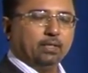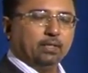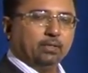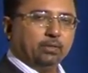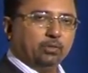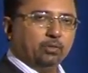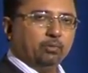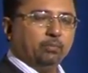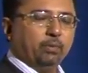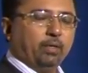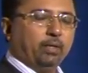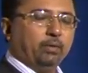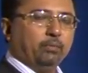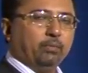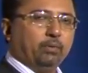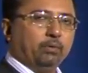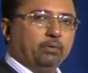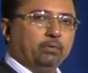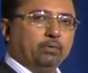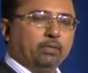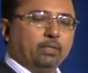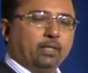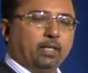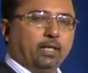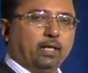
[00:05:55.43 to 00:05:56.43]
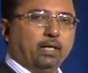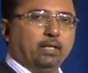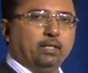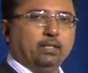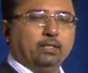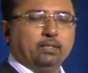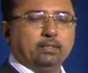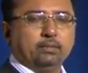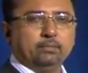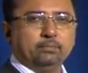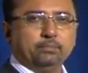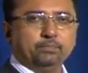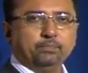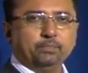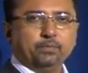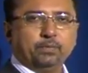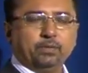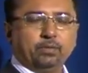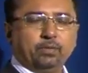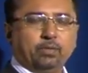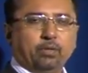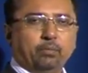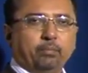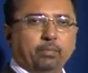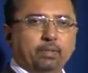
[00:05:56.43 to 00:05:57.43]
you might want to tailor
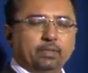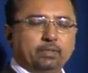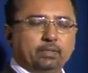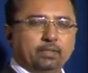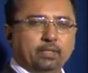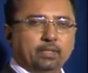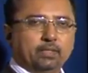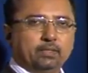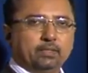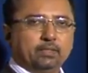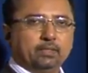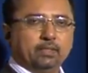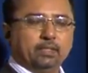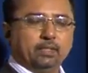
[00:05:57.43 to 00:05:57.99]
your message,